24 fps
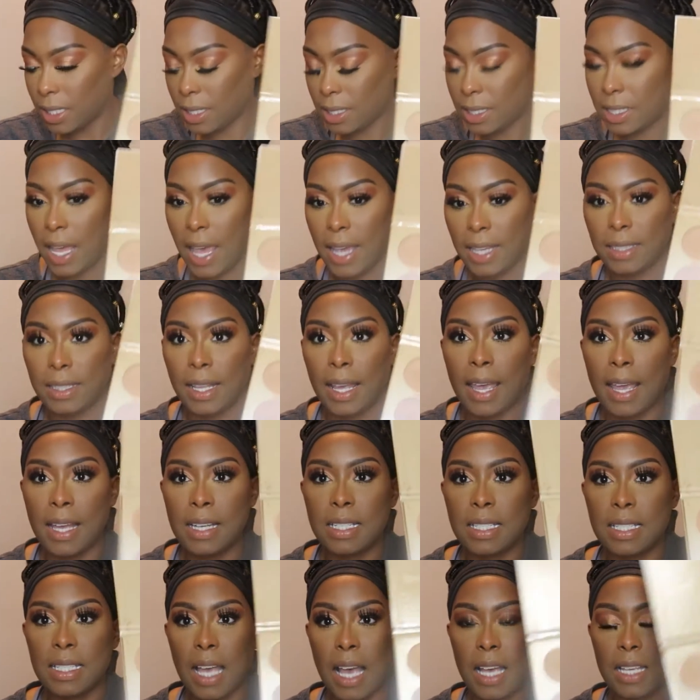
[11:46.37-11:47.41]
to take the
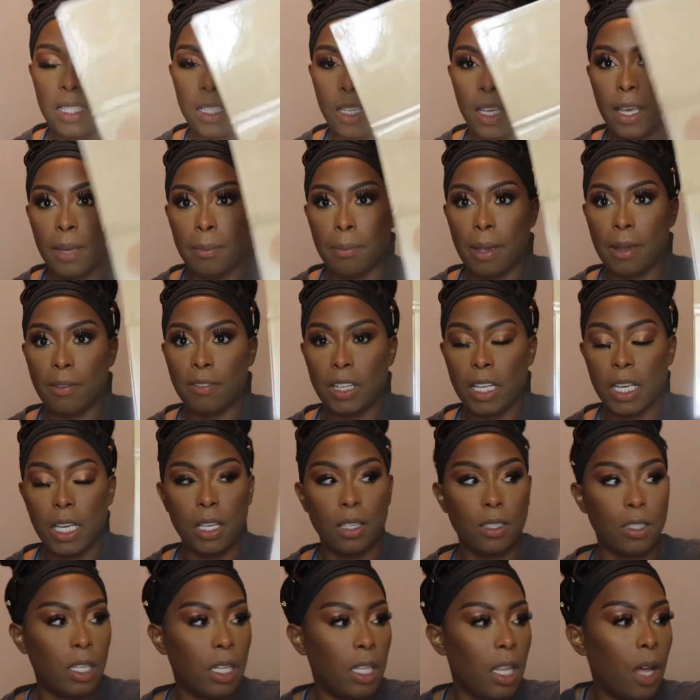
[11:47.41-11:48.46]
Anastasia Beverly
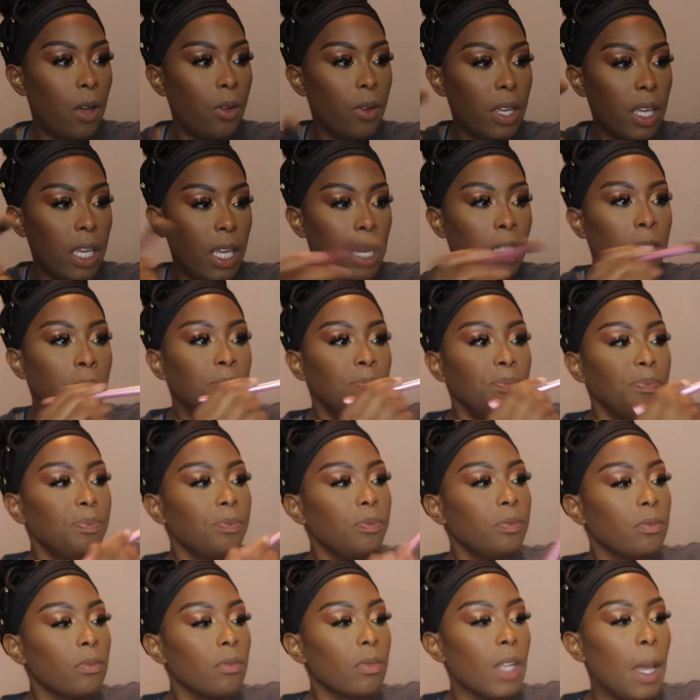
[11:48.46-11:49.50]
Hills Glow
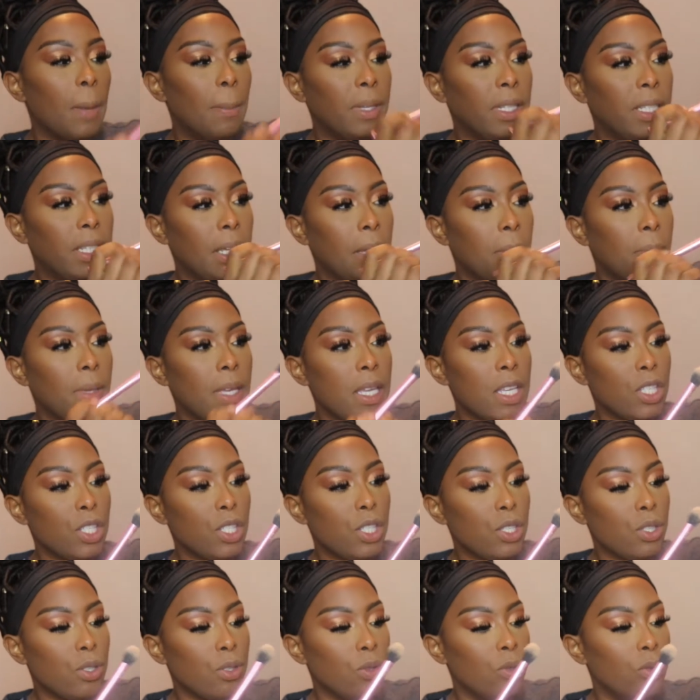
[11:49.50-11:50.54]
Kit. I'm gonna dip
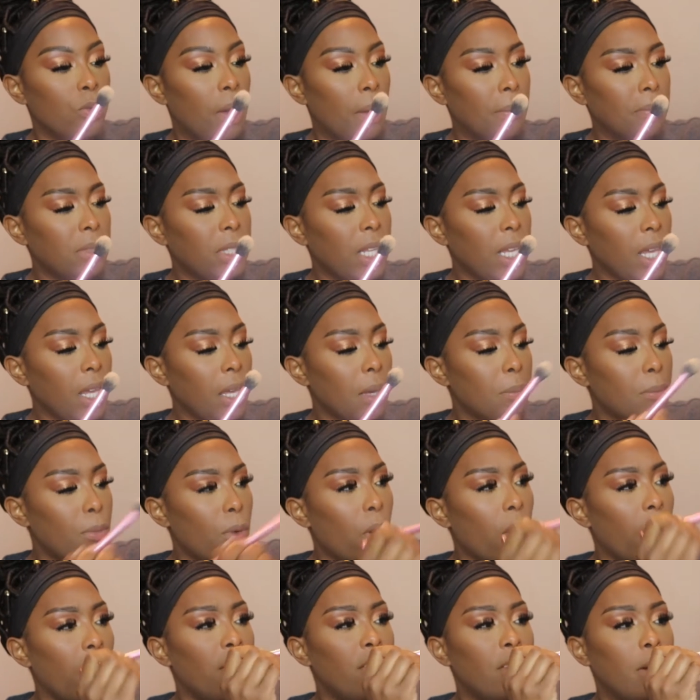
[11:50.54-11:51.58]
into, I'm thinking
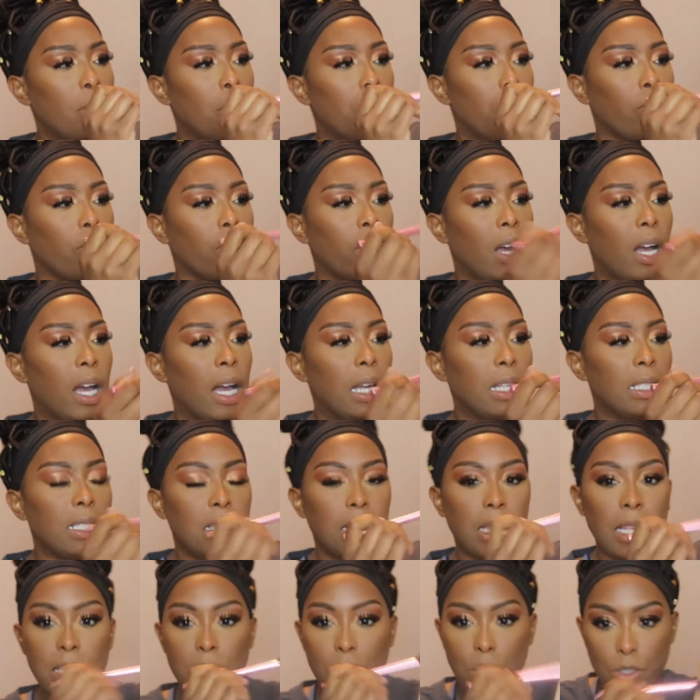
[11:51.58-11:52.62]
more of a
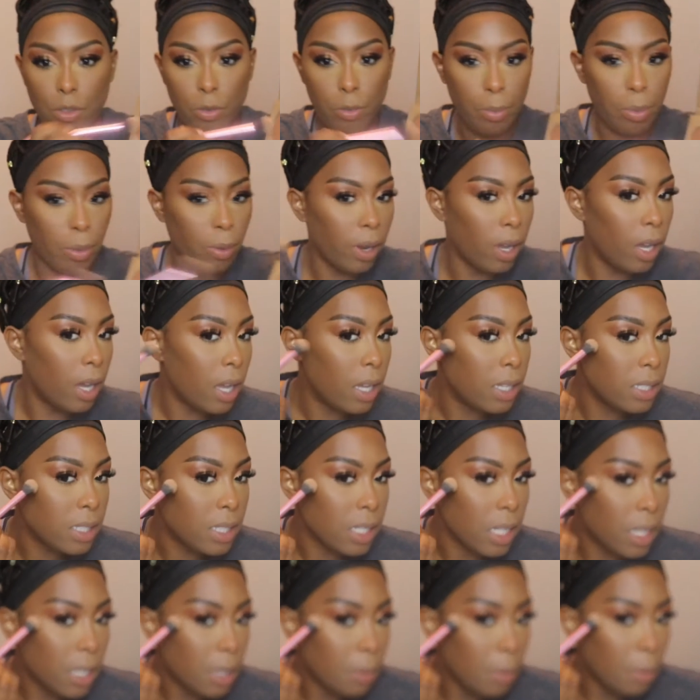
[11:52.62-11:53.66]
bronze. Let's do
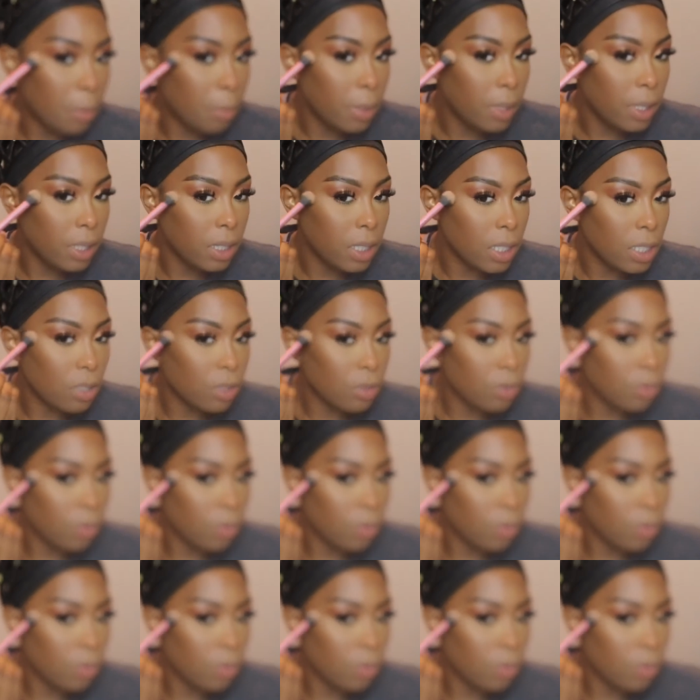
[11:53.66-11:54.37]
bronze, and I'm gonna put this